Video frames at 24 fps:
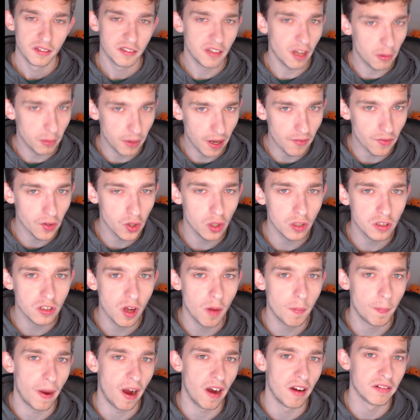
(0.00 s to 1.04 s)
So we have a good
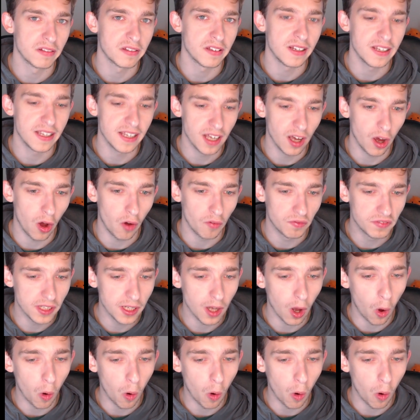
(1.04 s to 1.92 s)
comparison here of the